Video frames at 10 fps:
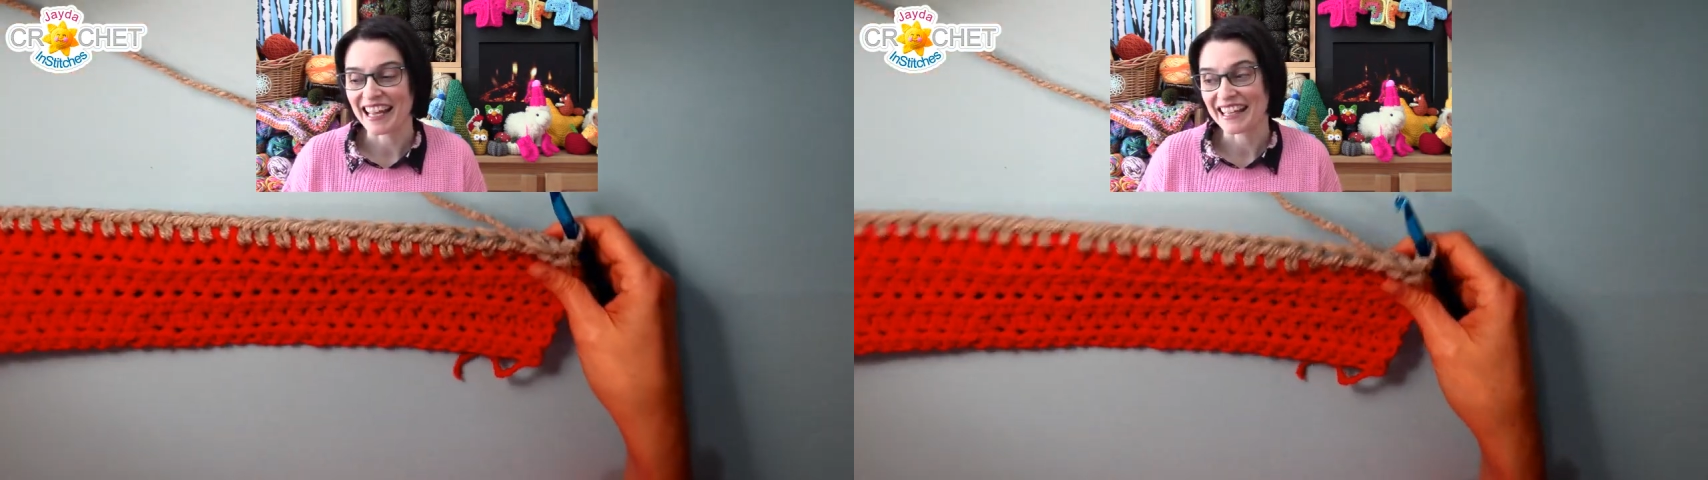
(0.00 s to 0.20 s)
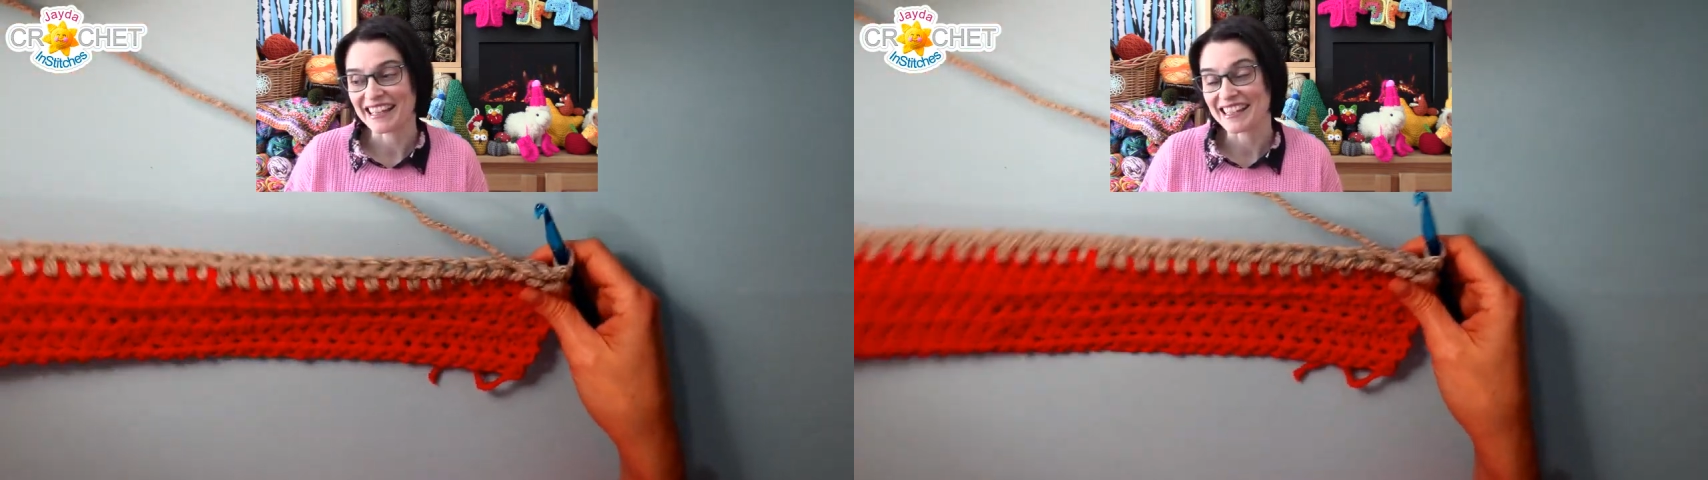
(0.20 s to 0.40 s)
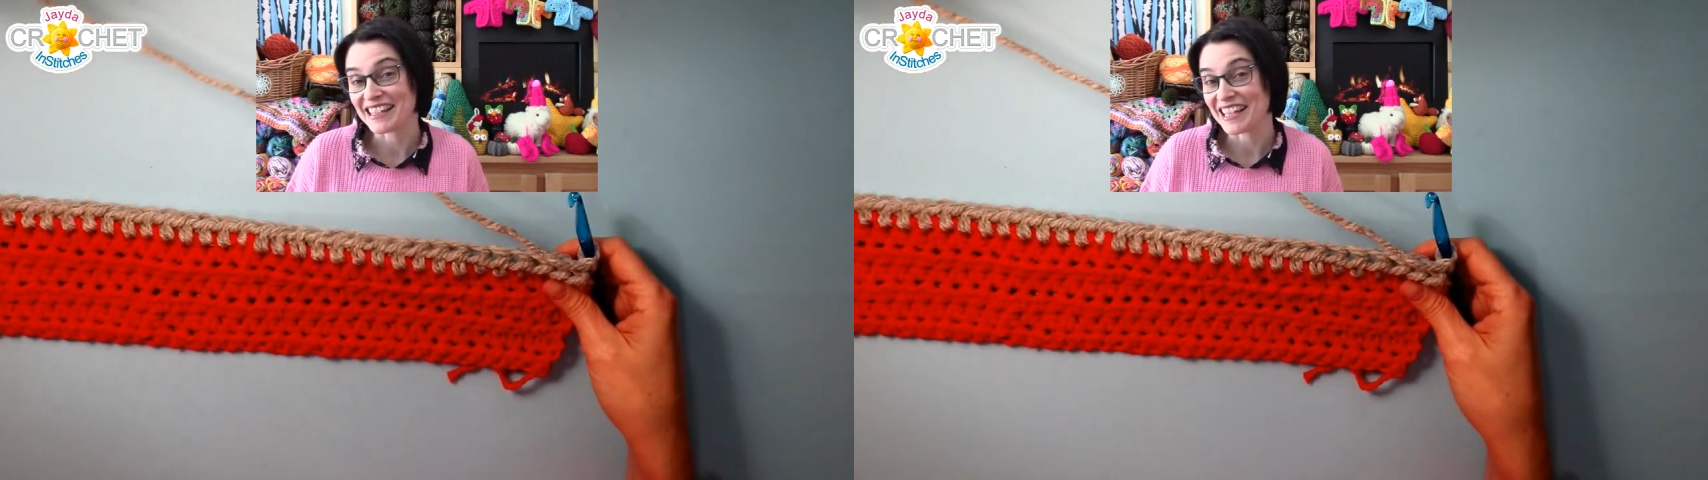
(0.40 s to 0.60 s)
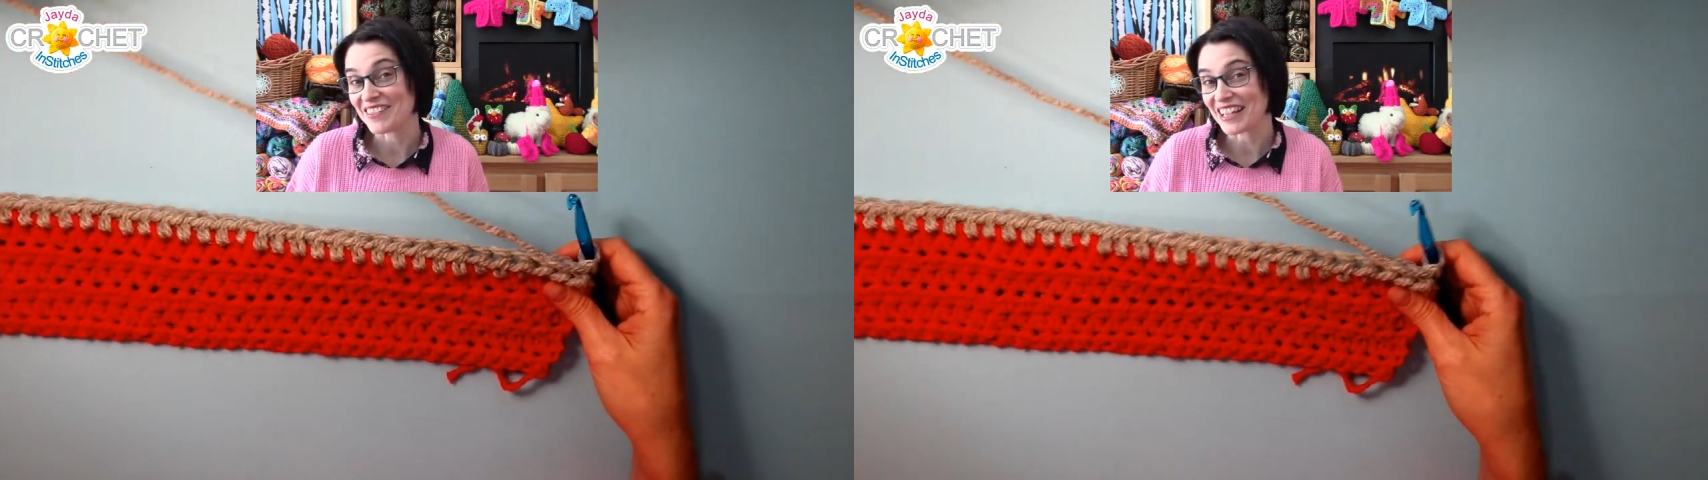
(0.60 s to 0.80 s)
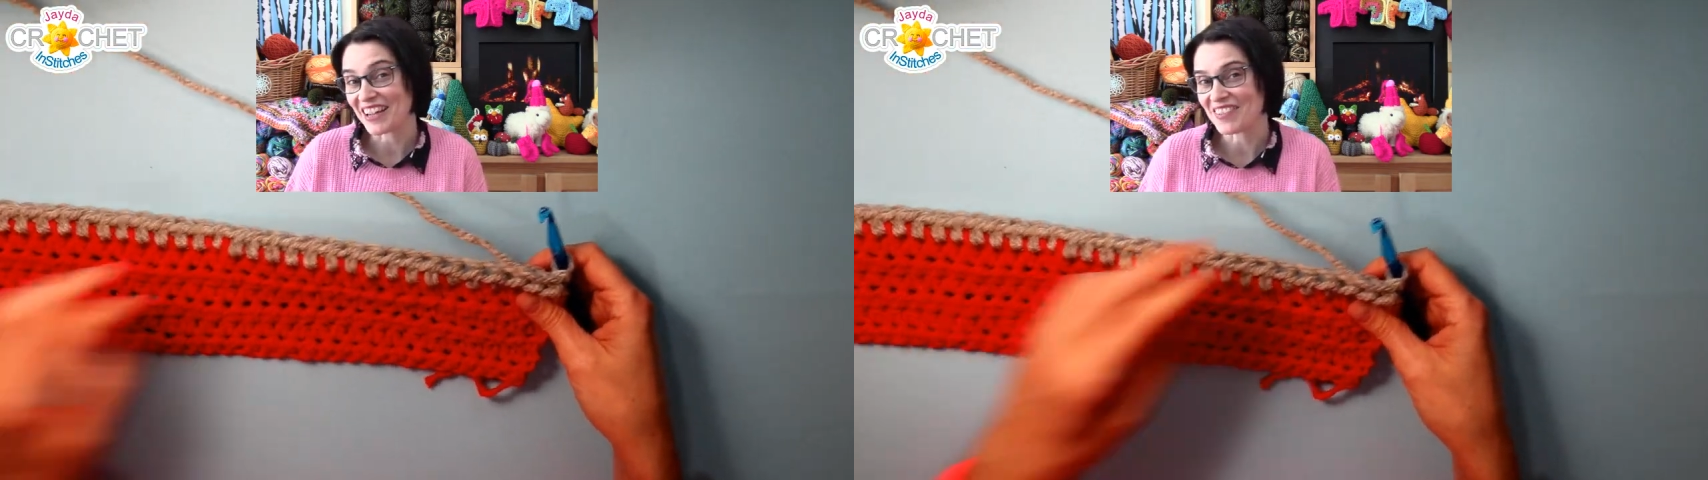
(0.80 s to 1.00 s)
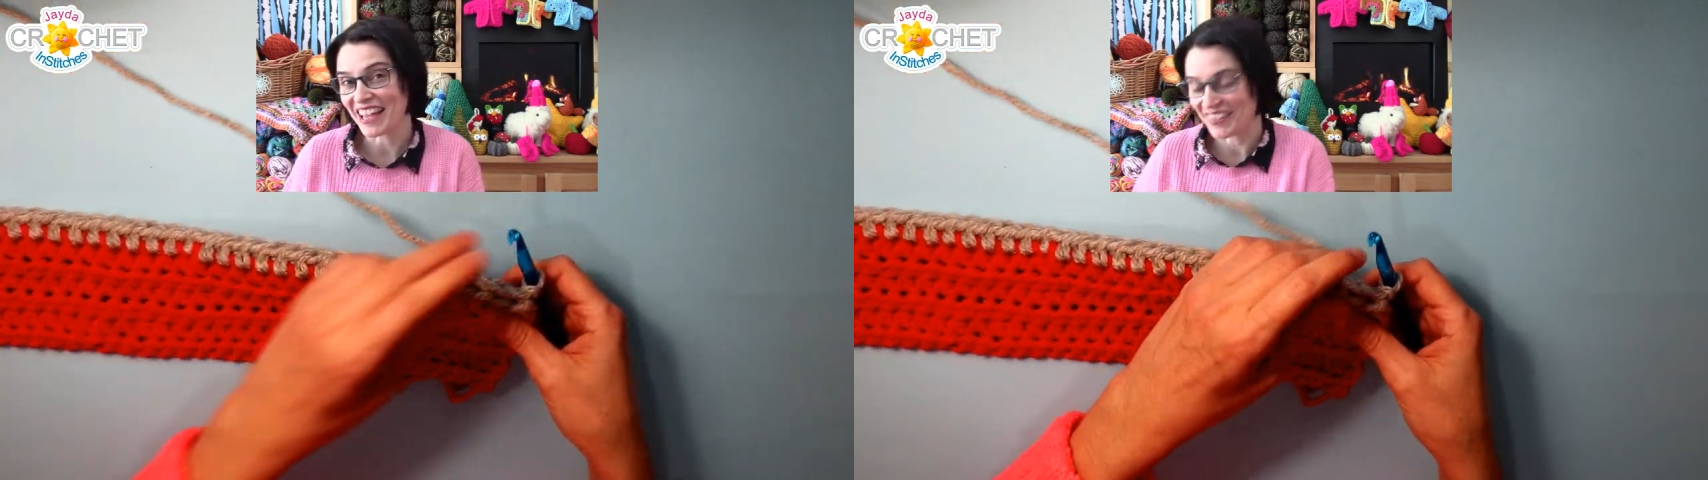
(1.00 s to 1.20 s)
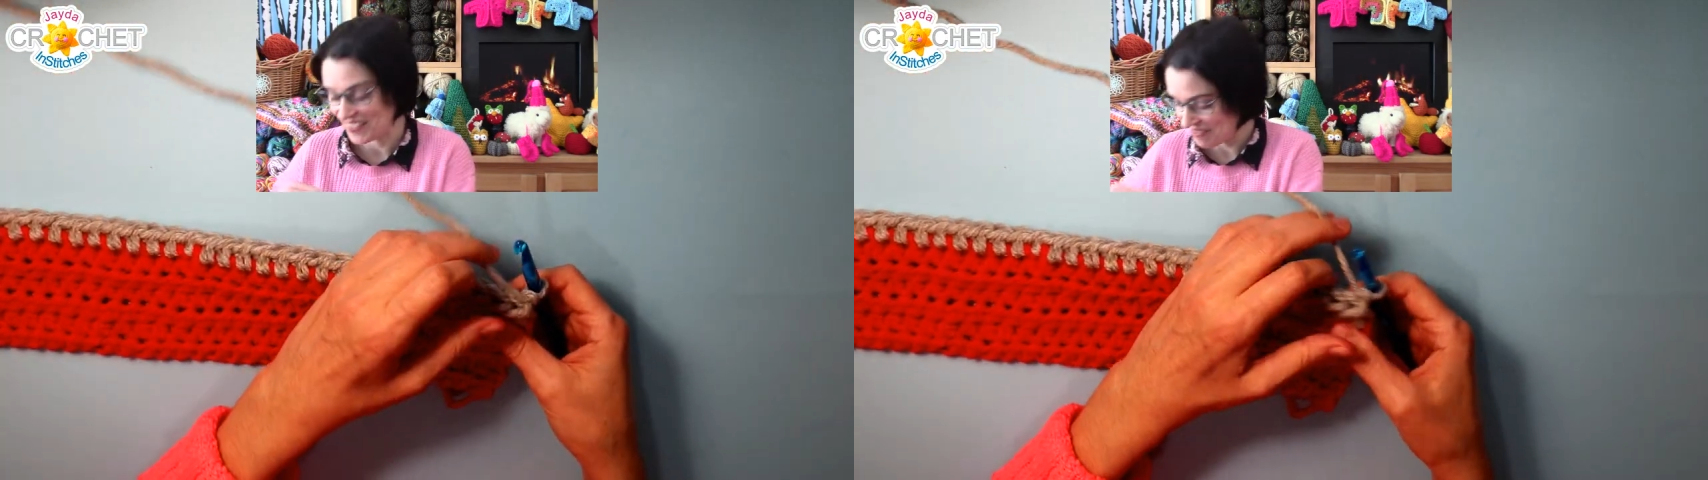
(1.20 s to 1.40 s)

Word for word: and see what comes out.